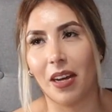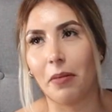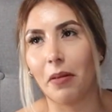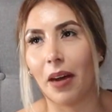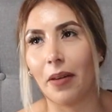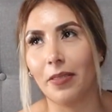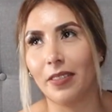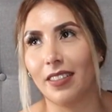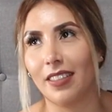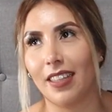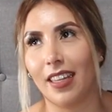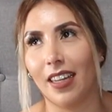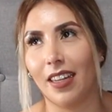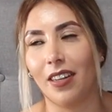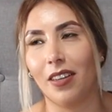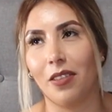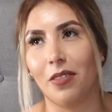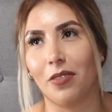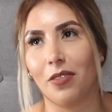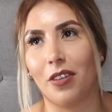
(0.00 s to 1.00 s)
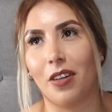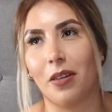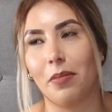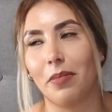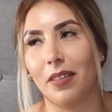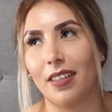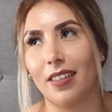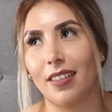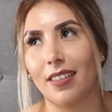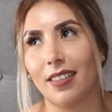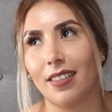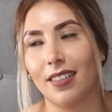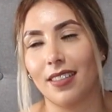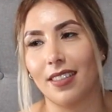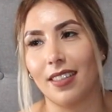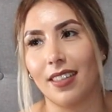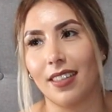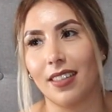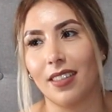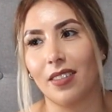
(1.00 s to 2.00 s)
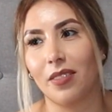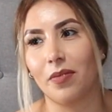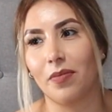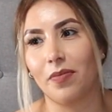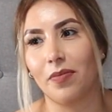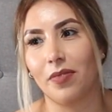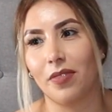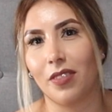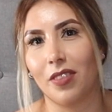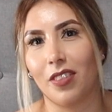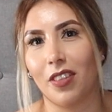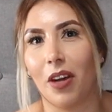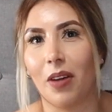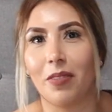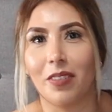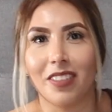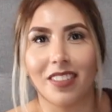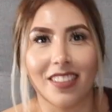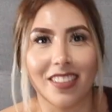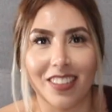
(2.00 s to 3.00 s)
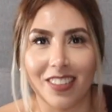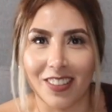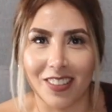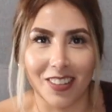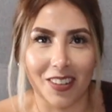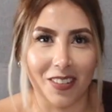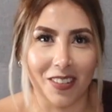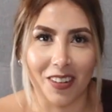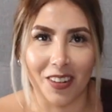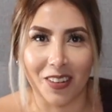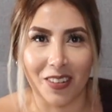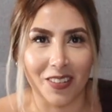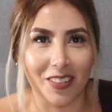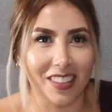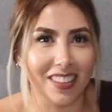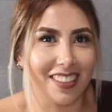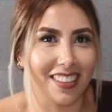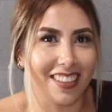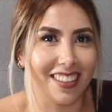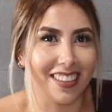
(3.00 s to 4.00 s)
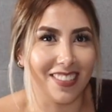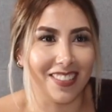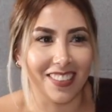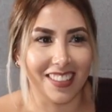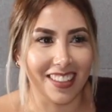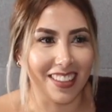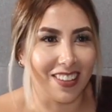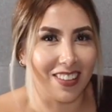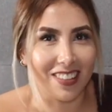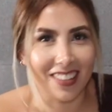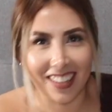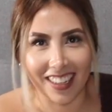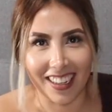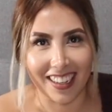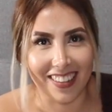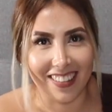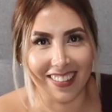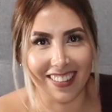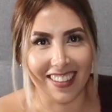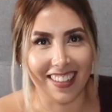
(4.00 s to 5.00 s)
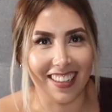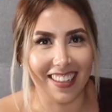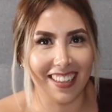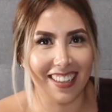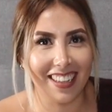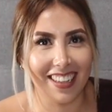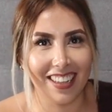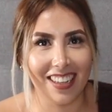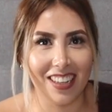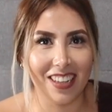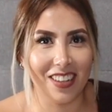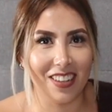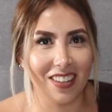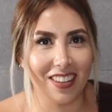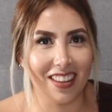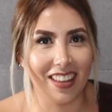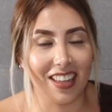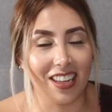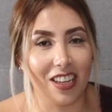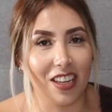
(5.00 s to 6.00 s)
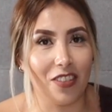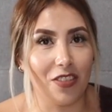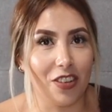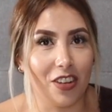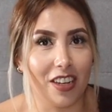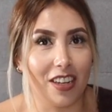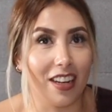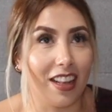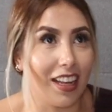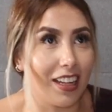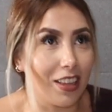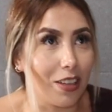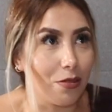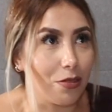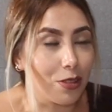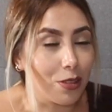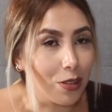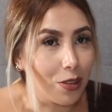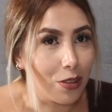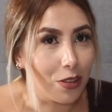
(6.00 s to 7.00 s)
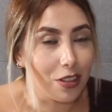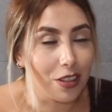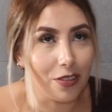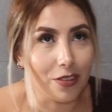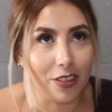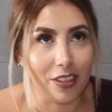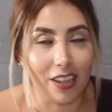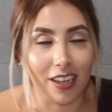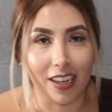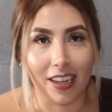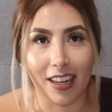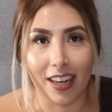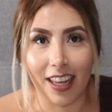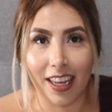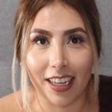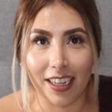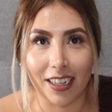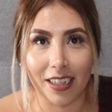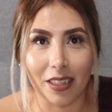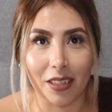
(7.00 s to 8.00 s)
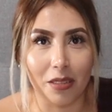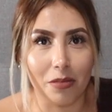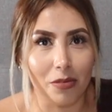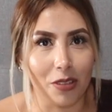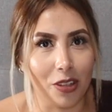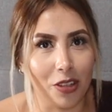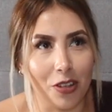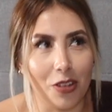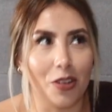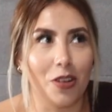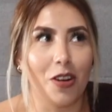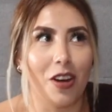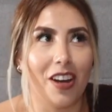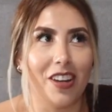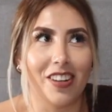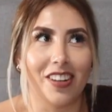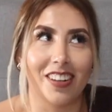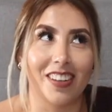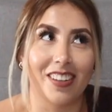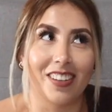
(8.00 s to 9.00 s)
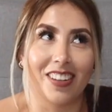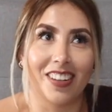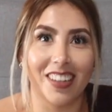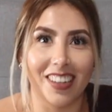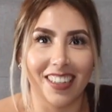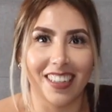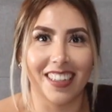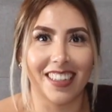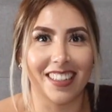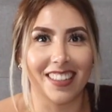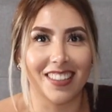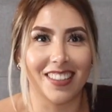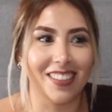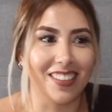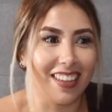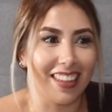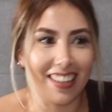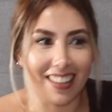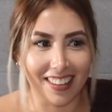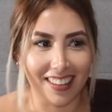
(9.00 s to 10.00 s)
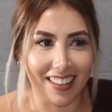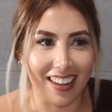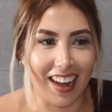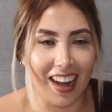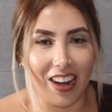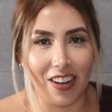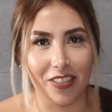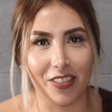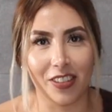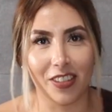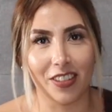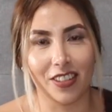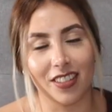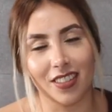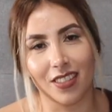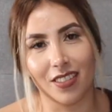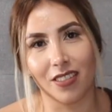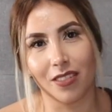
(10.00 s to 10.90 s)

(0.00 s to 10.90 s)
I was scared overall because, like, obviously you don't know what's gonna really go down. Like if you're gonna like the results, if you're not gonna like them, you don't know how you're gonna look until like the after. So.